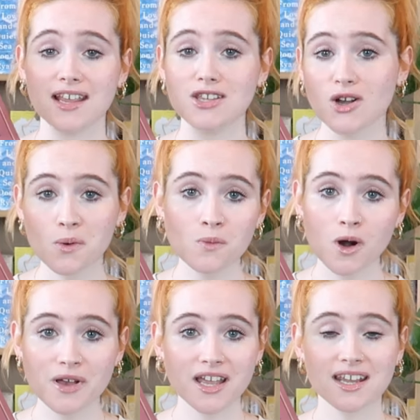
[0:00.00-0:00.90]
a young
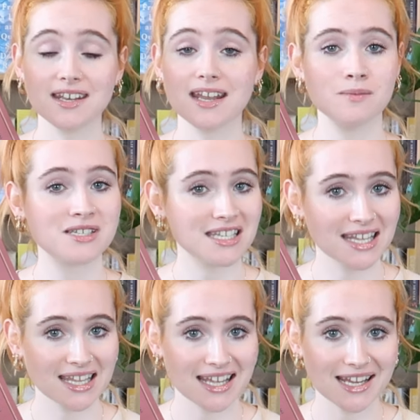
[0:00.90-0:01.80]
woman named
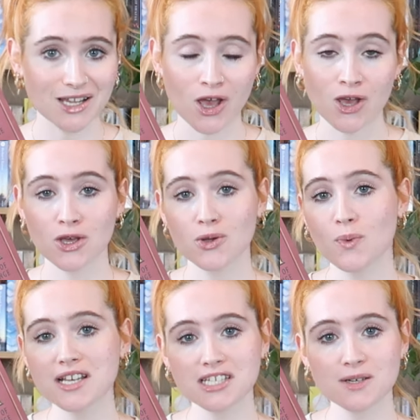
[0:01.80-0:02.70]
Lily, who
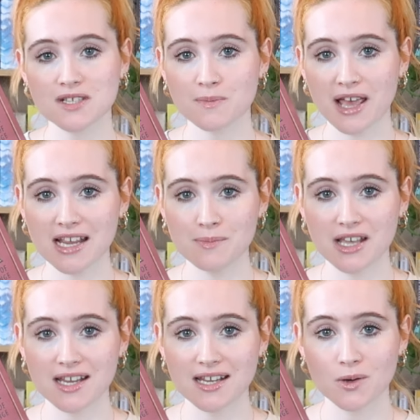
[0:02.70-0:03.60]
when she was a
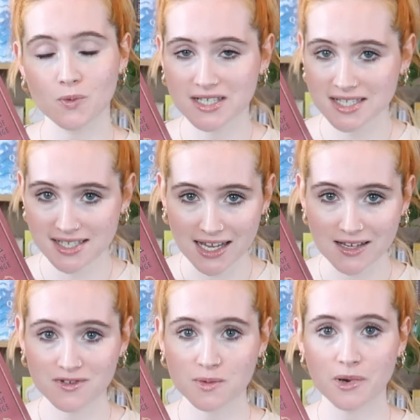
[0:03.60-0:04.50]
baby was
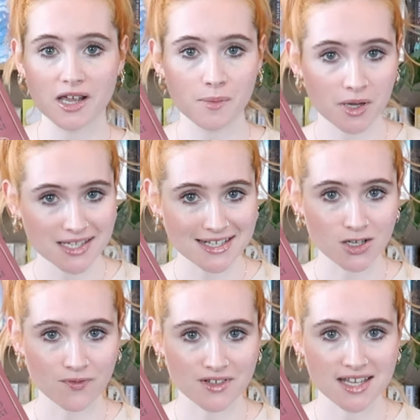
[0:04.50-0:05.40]
saved by a
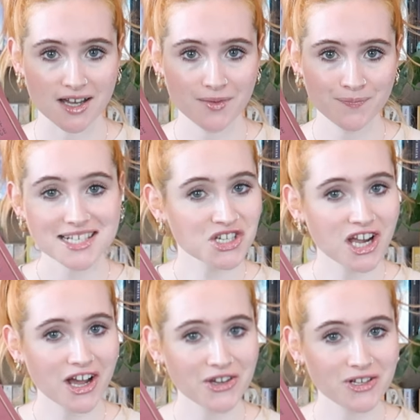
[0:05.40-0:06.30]
police officer. As a
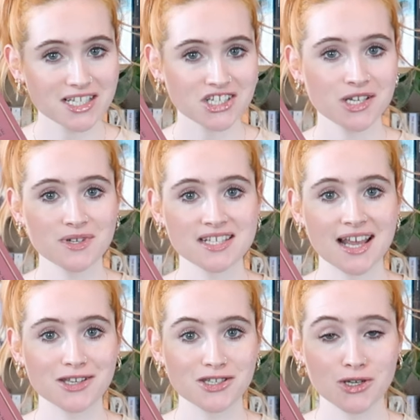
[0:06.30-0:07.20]
child, she was
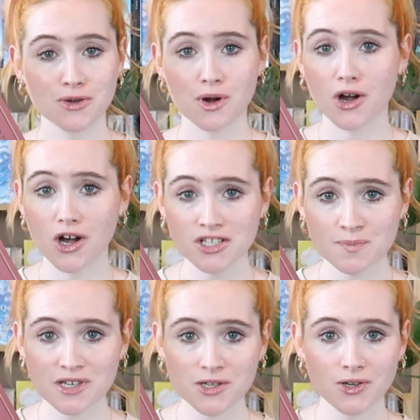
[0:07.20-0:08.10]
sent to a
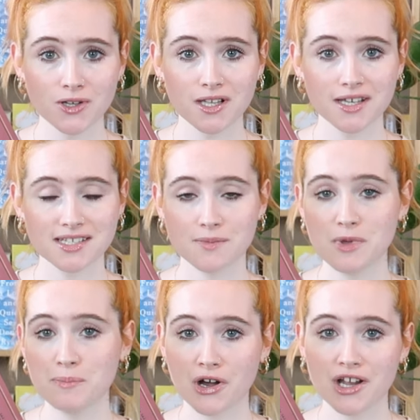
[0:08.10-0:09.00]
hospital to
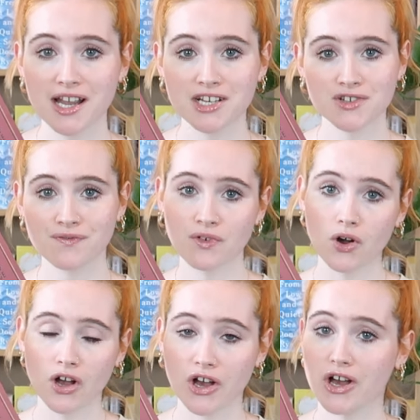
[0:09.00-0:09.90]
be punished
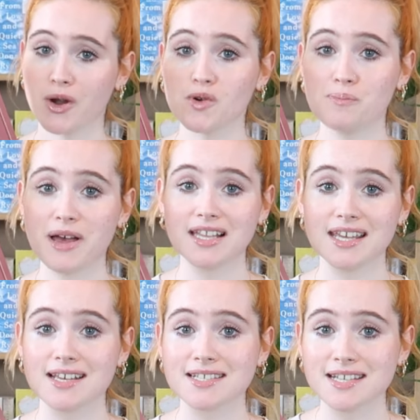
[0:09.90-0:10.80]
for her
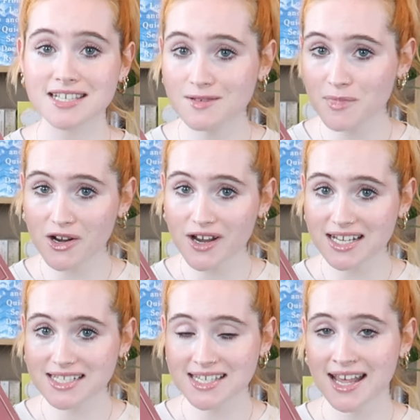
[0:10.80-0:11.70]
rebellious
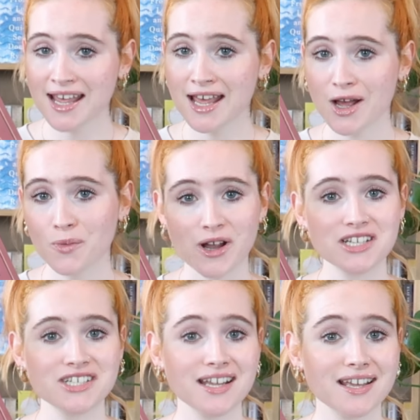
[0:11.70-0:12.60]
spirit. And
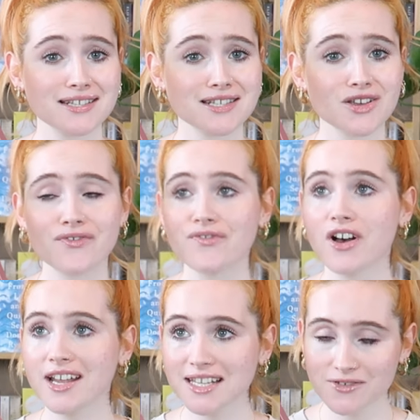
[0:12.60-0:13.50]
when she is
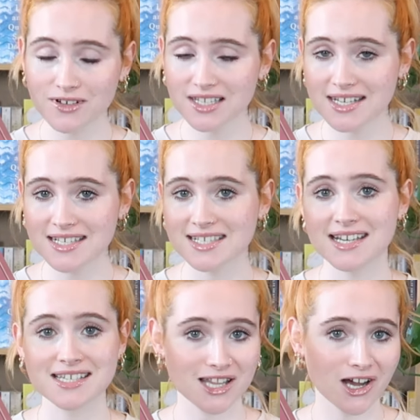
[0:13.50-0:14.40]
finally released
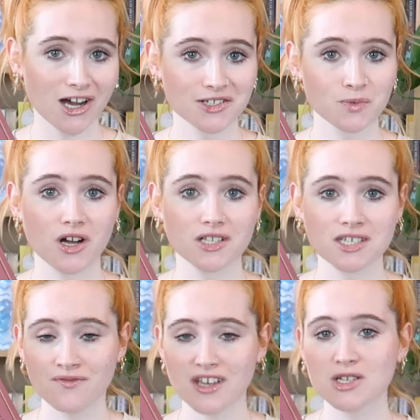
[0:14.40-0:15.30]
into the harsh
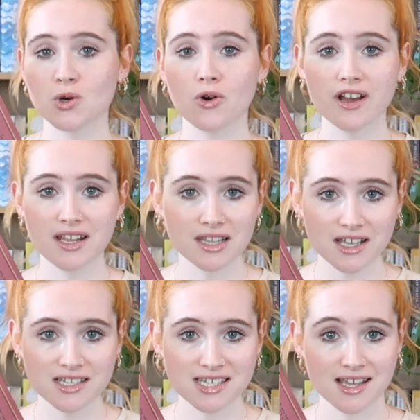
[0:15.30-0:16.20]
world of Victorian
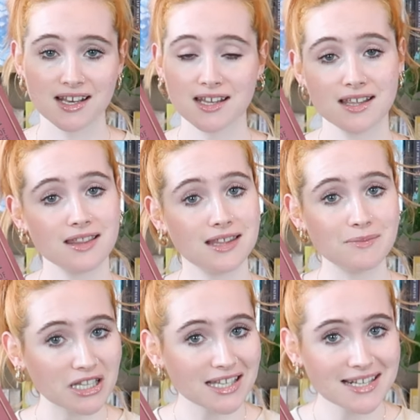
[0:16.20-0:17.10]
London, the
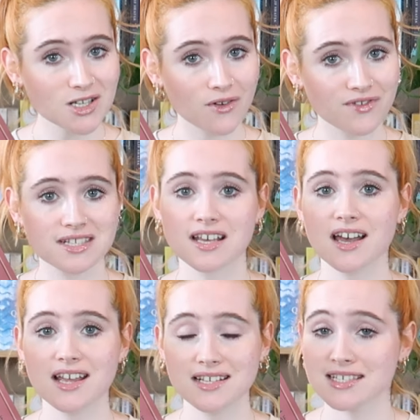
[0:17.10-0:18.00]
police
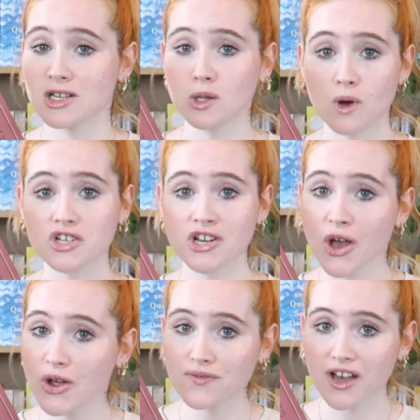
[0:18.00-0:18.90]
officer is still
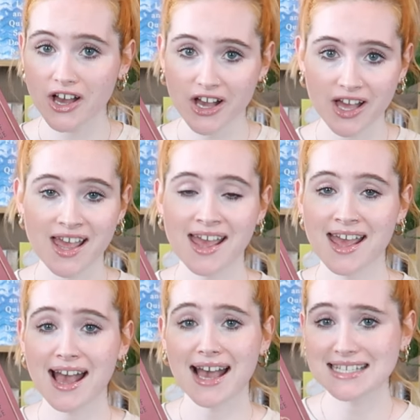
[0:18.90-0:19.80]
watching over her,
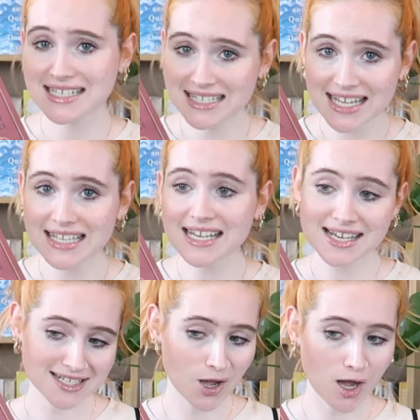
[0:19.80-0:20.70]
and
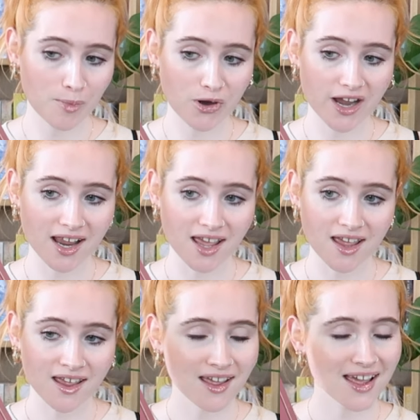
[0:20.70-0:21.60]
Lily is harbouring